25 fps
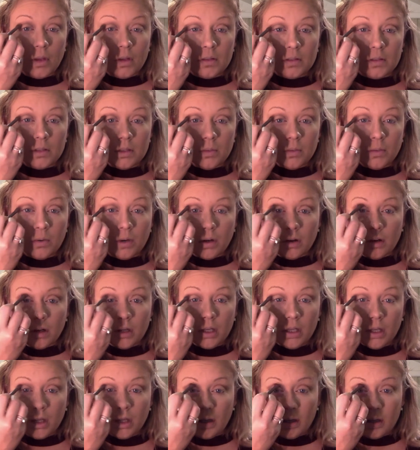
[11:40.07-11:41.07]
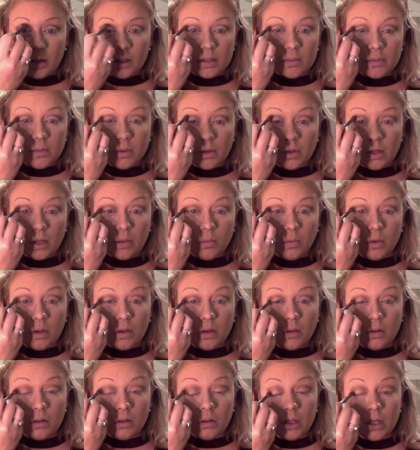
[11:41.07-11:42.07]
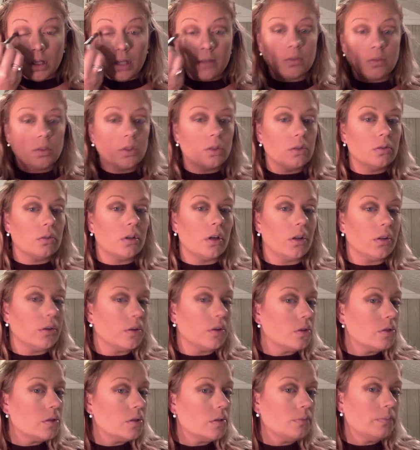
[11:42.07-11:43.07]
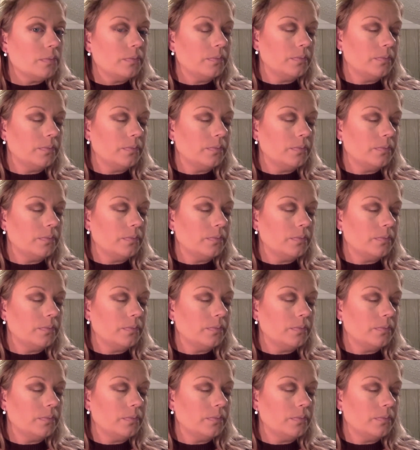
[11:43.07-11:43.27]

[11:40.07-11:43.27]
See, we're already getting smoky and we only have 2 colors.